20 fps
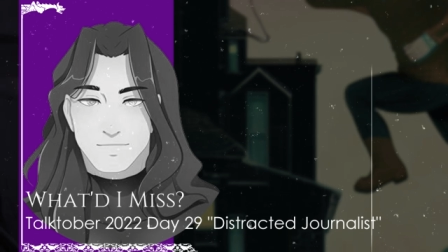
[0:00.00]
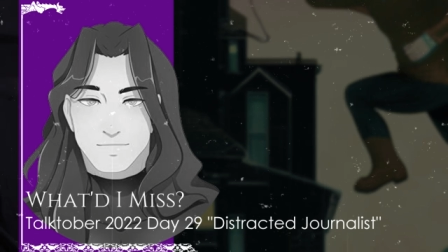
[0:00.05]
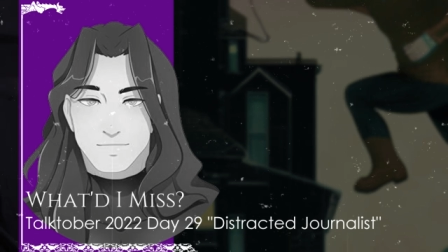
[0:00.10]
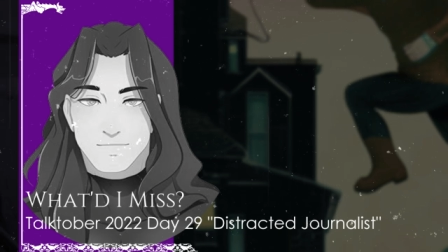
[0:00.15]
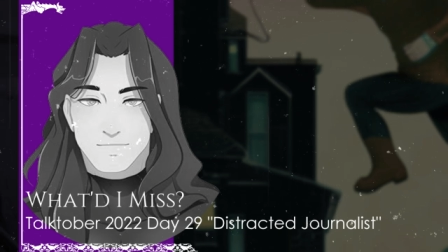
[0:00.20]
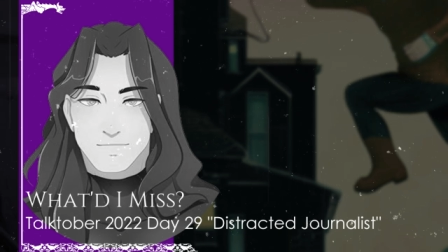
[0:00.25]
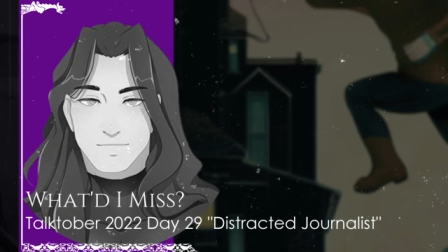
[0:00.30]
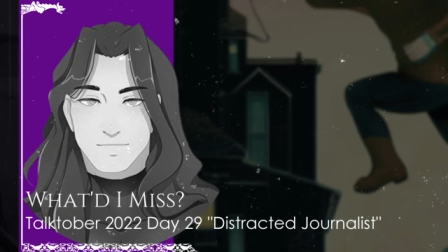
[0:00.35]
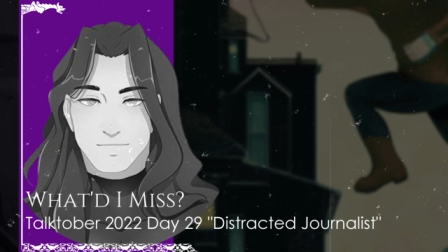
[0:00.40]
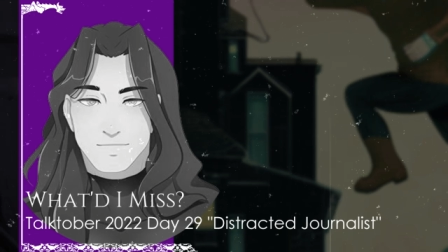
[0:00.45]

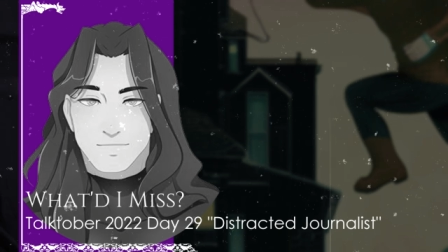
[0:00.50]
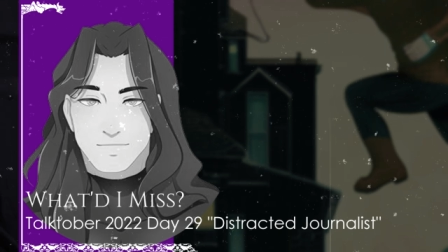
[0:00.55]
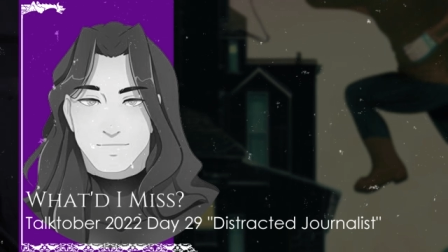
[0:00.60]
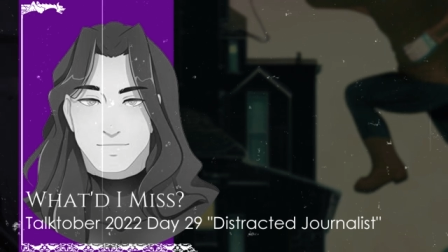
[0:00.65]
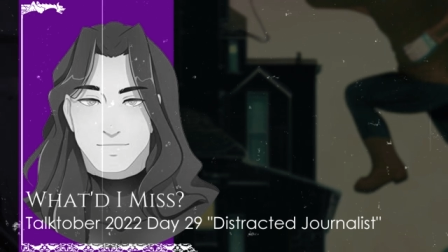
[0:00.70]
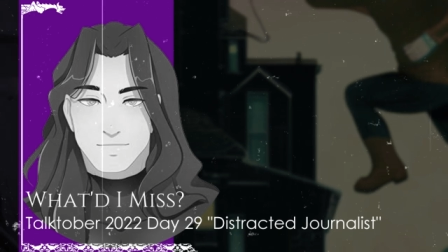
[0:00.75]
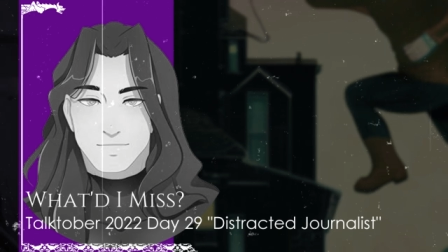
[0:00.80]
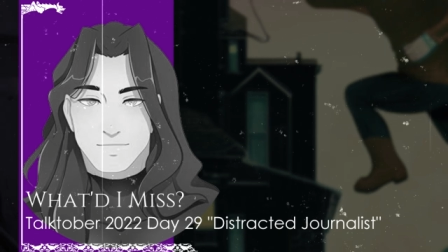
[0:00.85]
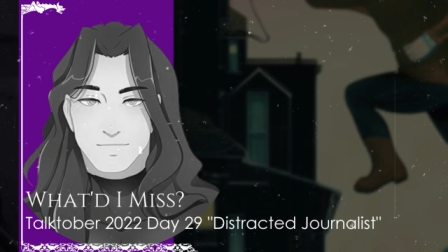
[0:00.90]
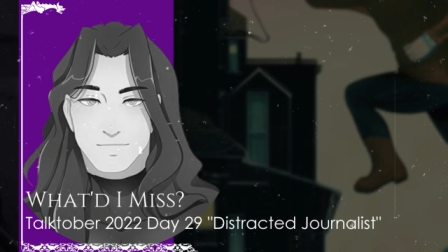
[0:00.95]
probably
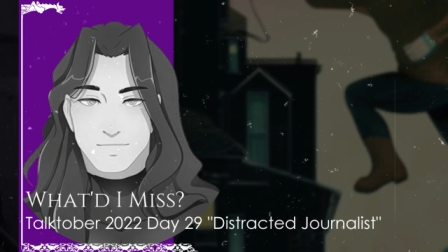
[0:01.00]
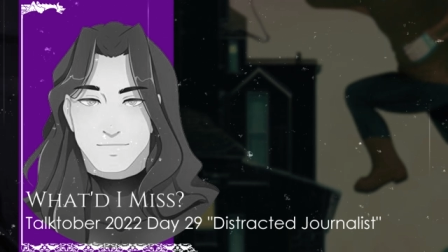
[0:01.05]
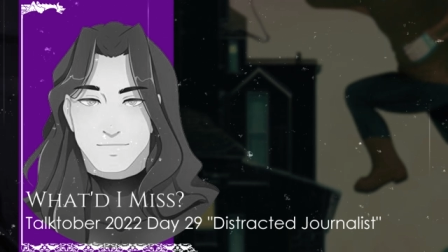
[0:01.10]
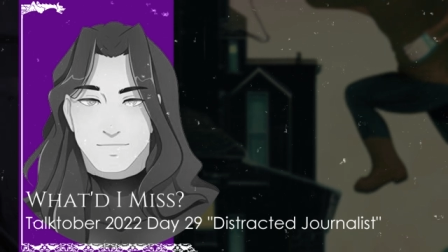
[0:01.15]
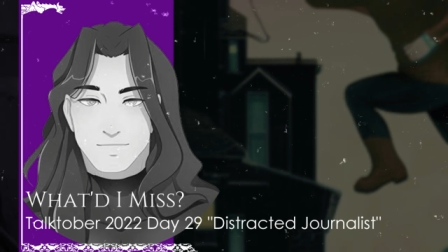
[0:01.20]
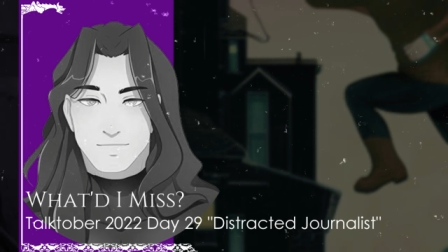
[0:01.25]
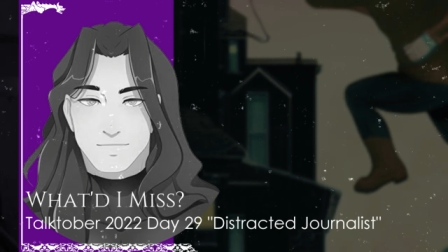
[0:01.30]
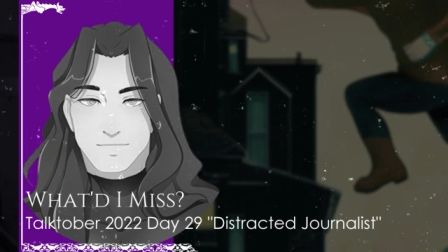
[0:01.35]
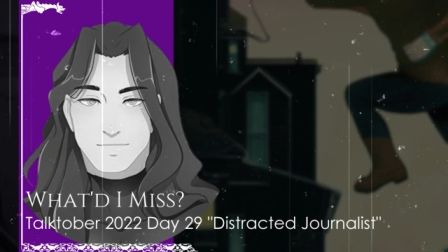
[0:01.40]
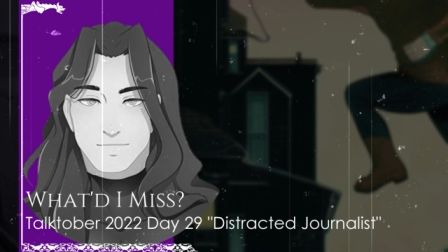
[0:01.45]
like a
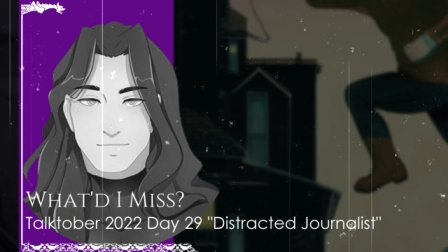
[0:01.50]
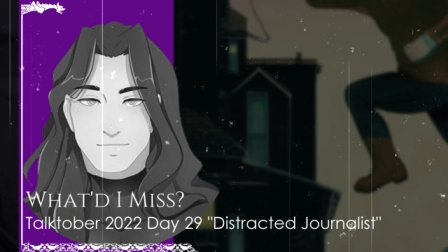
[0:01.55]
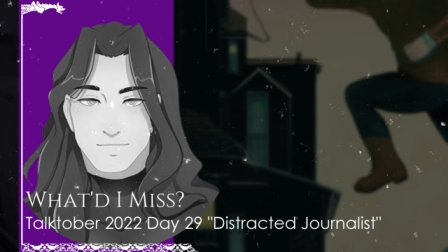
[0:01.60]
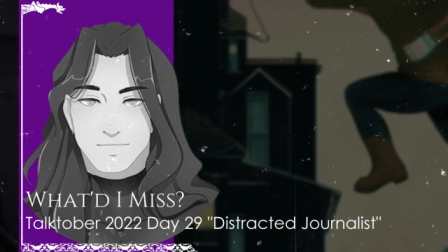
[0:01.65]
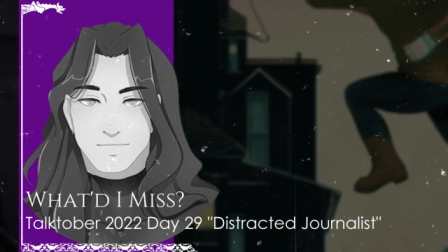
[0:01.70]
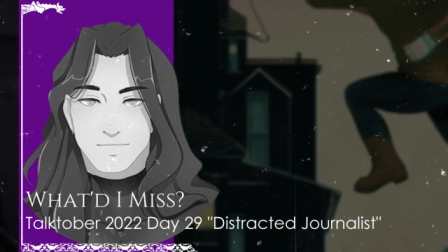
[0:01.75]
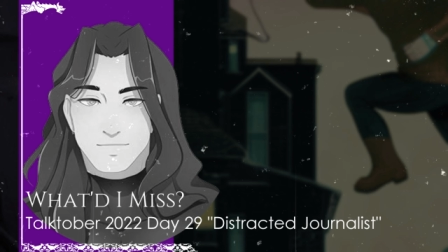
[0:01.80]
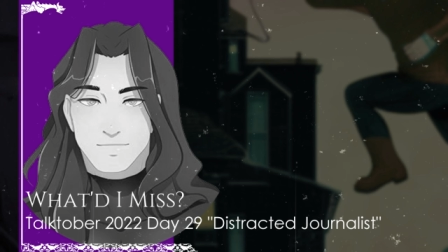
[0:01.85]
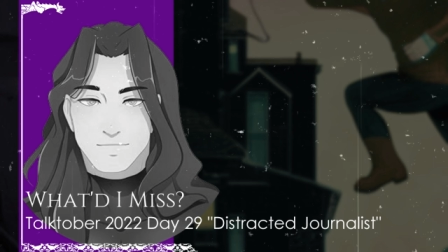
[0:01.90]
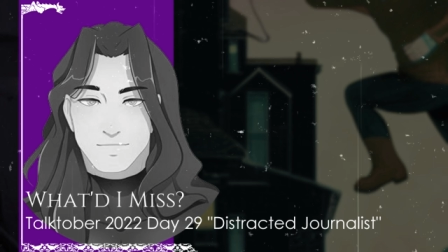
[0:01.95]
little
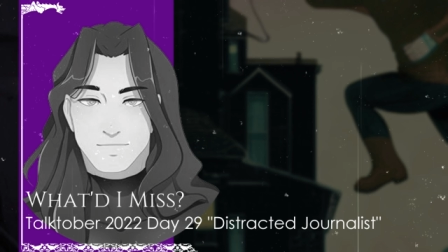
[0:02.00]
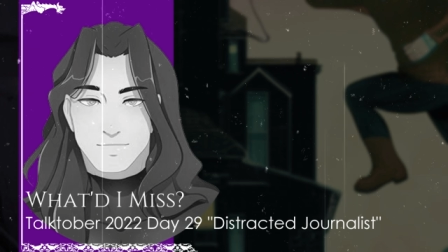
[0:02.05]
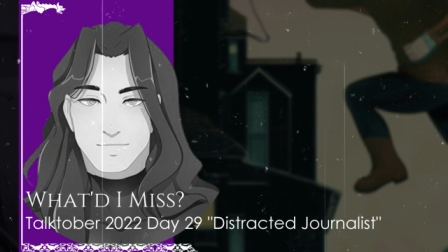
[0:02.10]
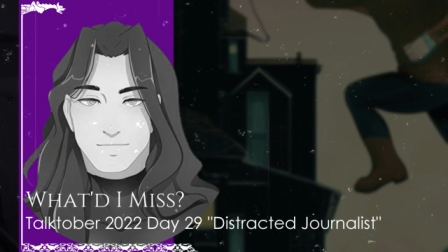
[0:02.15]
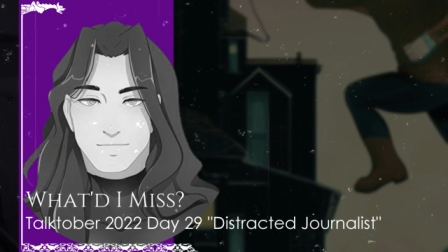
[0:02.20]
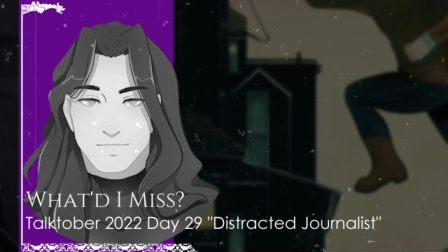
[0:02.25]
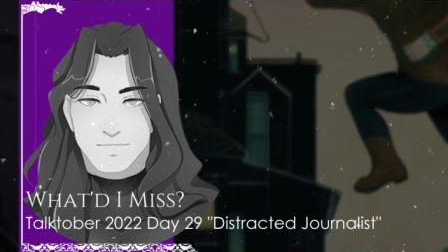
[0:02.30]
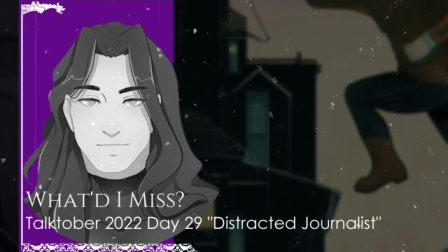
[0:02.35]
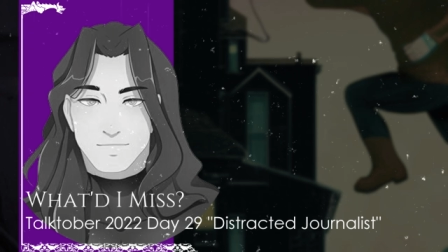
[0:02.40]
scatterbrained.